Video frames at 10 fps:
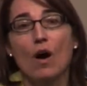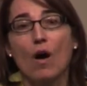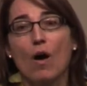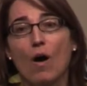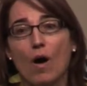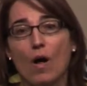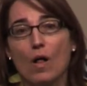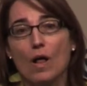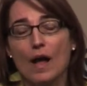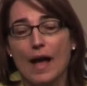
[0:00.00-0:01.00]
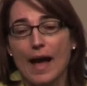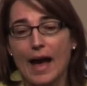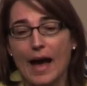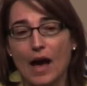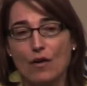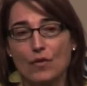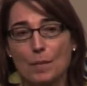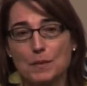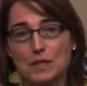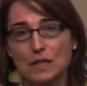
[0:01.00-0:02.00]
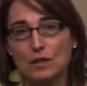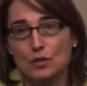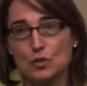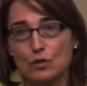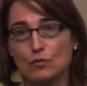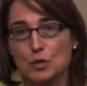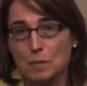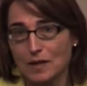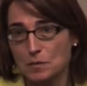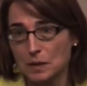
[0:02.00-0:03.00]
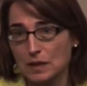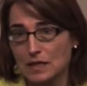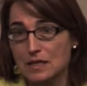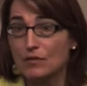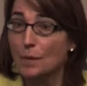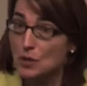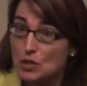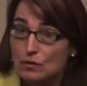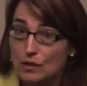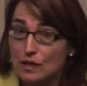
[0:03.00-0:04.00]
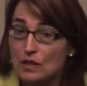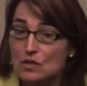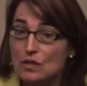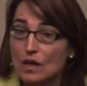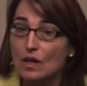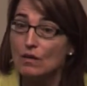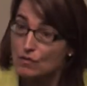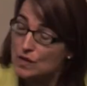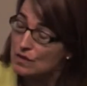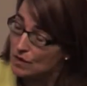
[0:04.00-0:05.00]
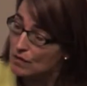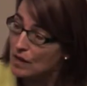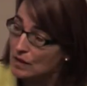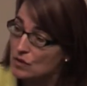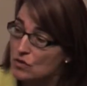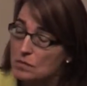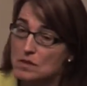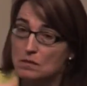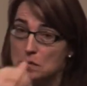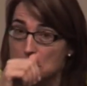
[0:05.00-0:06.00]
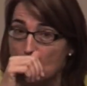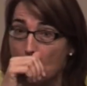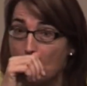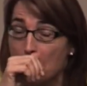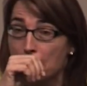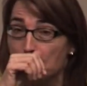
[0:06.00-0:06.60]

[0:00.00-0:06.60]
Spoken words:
all have a particular sort of responsibility and set of opportunities vis-a-vis violent extremism. So,